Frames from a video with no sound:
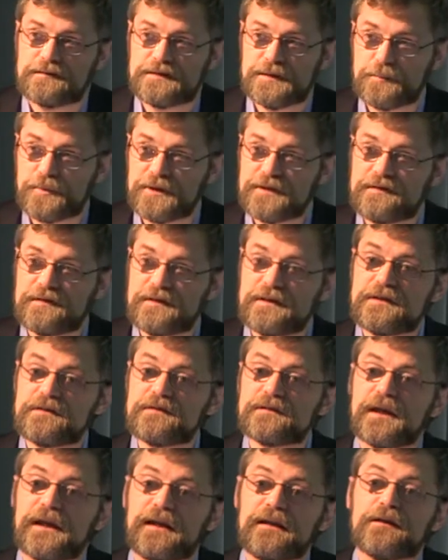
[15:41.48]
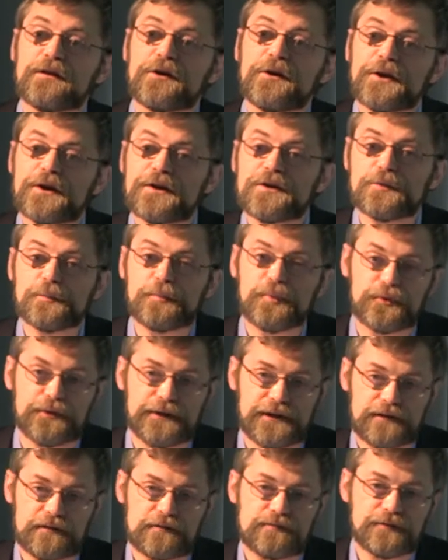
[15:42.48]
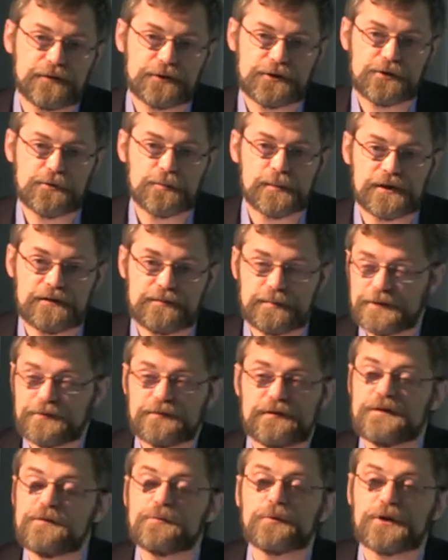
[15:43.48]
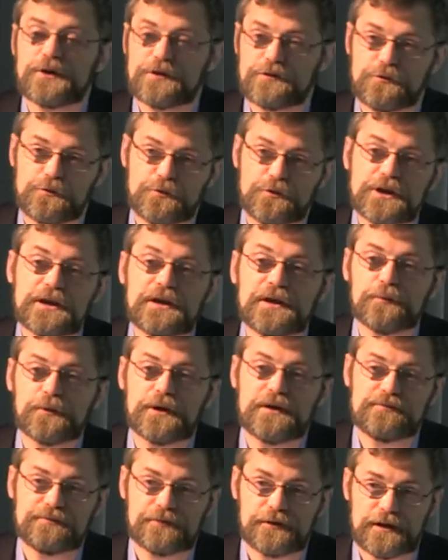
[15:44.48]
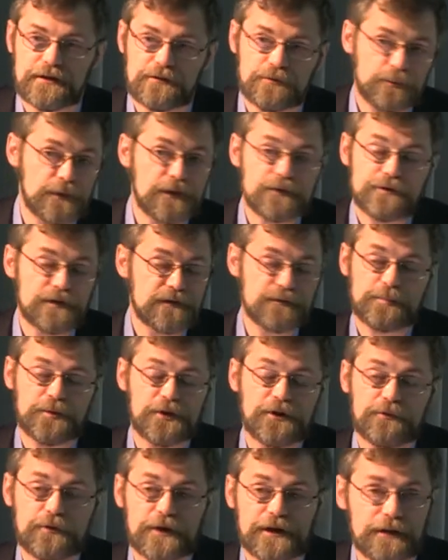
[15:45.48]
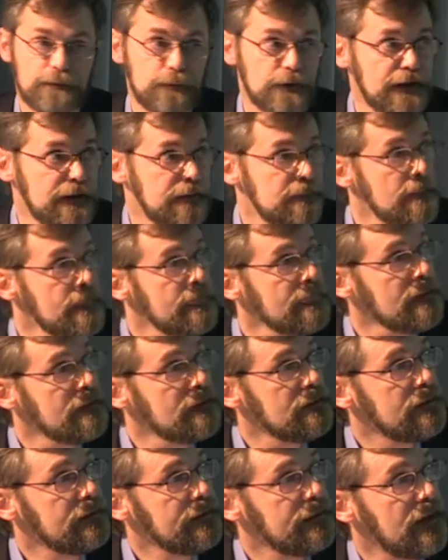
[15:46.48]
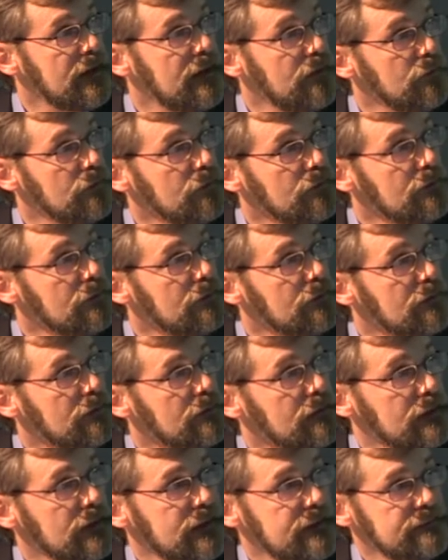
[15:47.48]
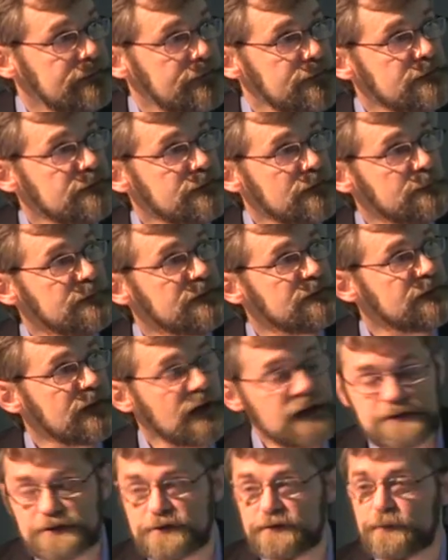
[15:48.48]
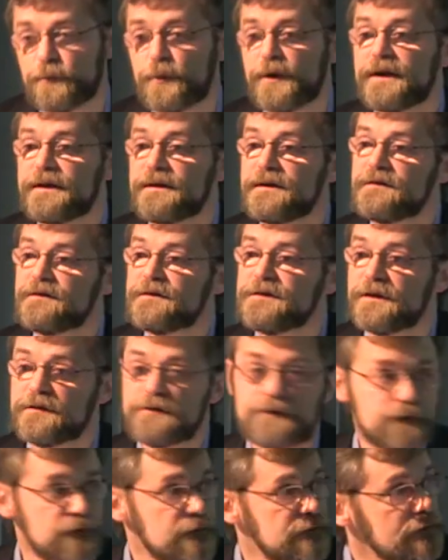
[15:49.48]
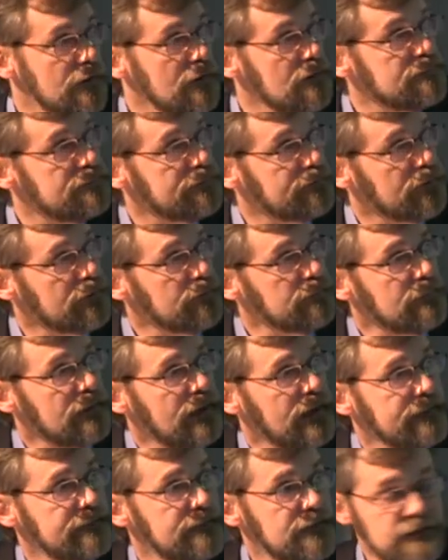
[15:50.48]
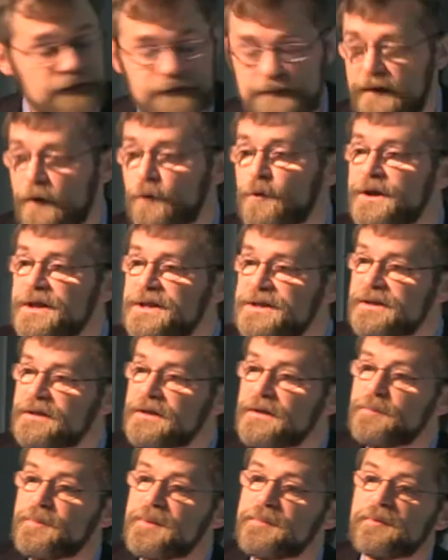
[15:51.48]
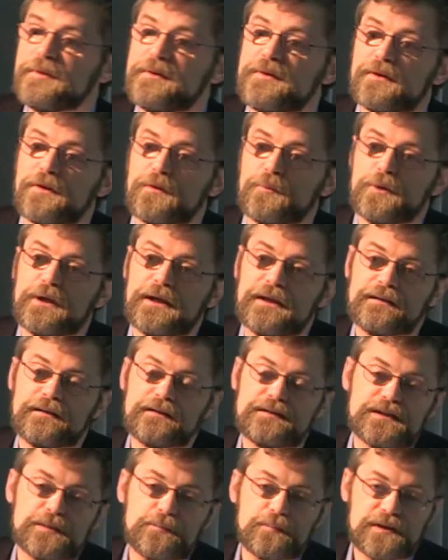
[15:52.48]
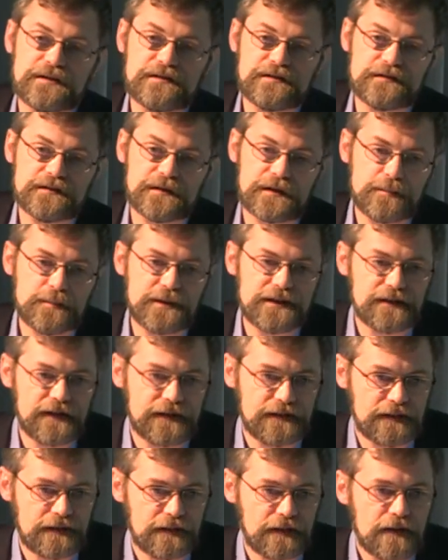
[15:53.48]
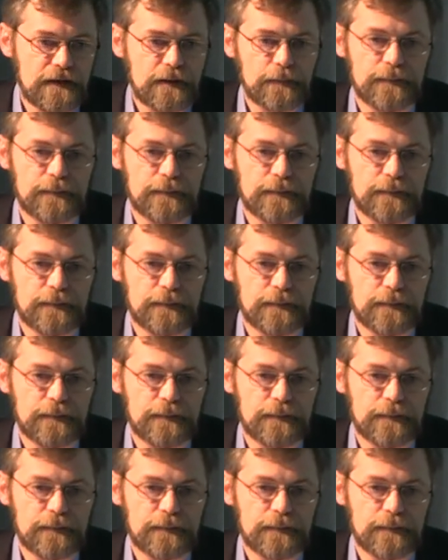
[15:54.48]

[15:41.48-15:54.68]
Chimpanzees can learn to point for humans because it works really well for us. We respond right away. Now, there is some discussion where these gestures come from, and there is originally people thought, well, the chimpanzees are imitating.